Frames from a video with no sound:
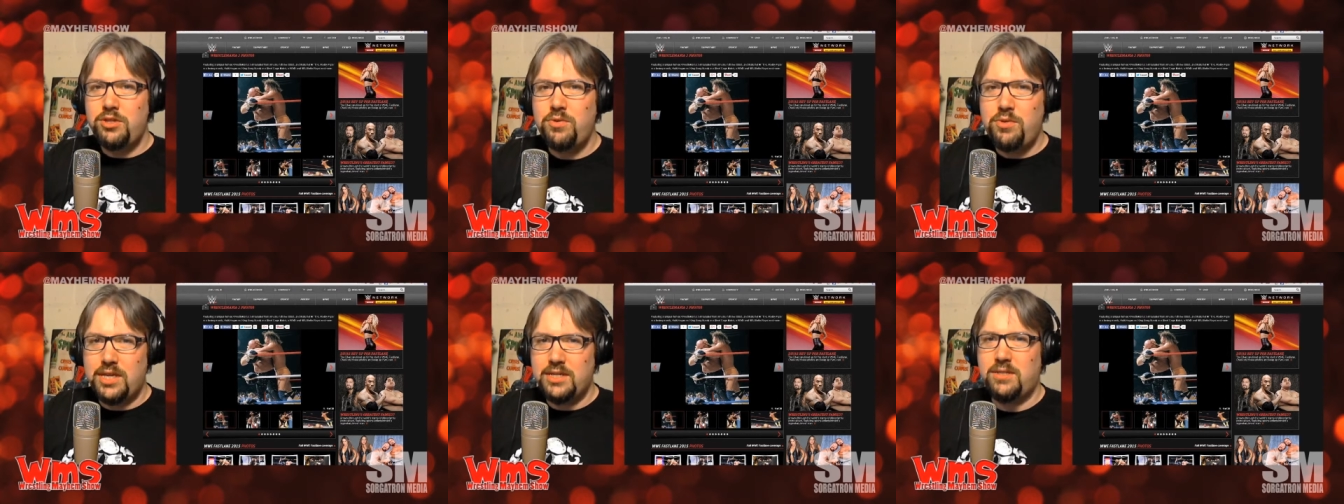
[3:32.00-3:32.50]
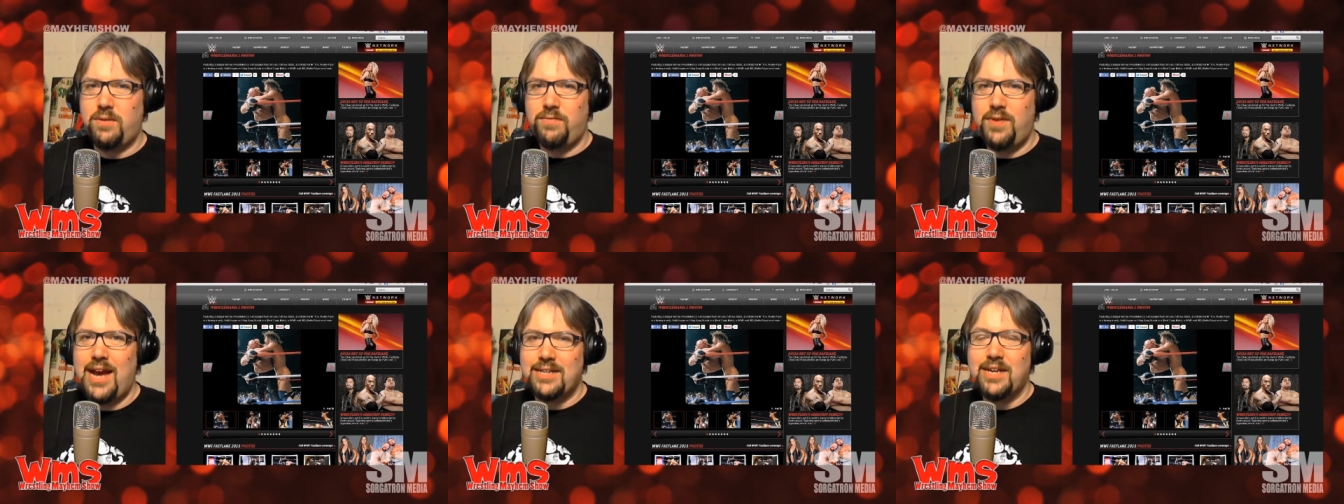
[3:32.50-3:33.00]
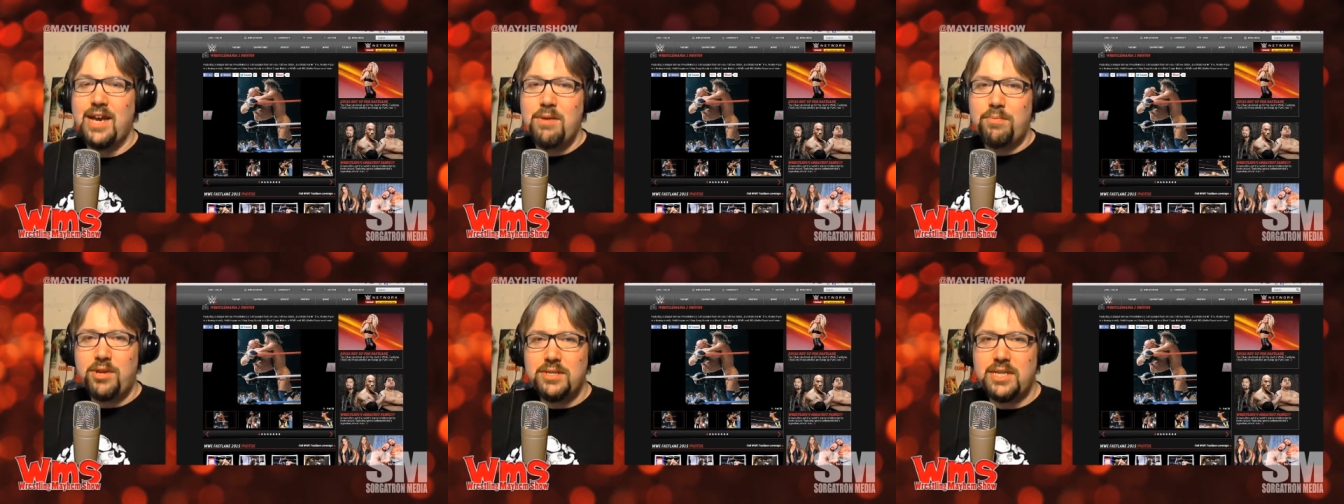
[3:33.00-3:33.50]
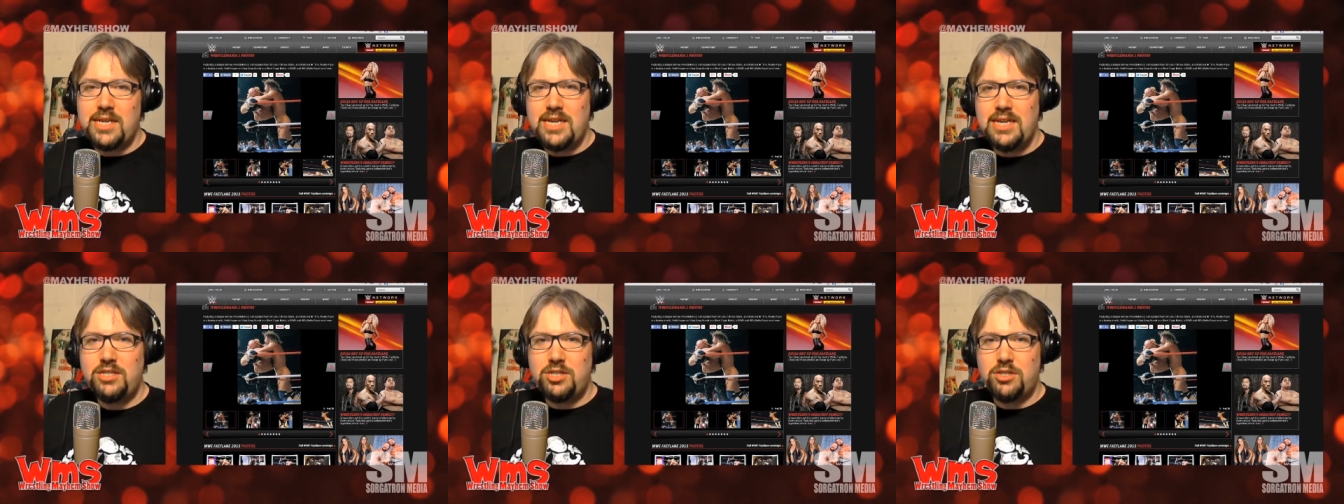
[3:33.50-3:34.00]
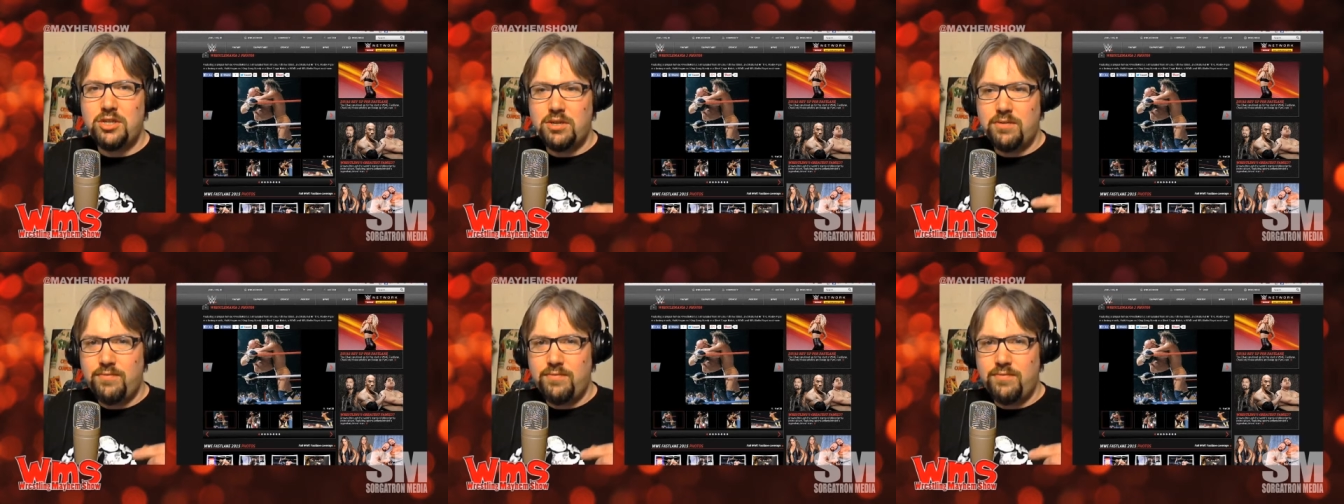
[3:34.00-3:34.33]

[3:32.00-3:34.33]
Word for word: to this effect. Plus each